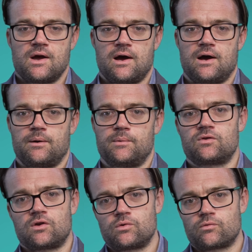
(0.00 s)
It's
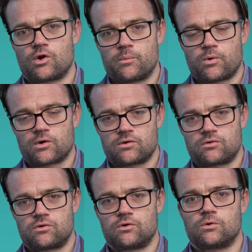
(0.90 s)
also very important
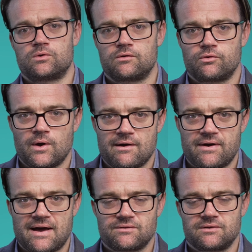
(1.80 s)
to note, if you have
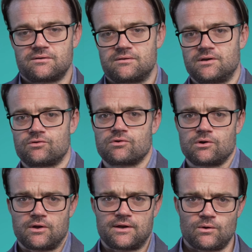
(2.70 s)
assets in
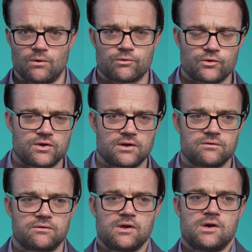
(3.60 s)
Israel and overseas,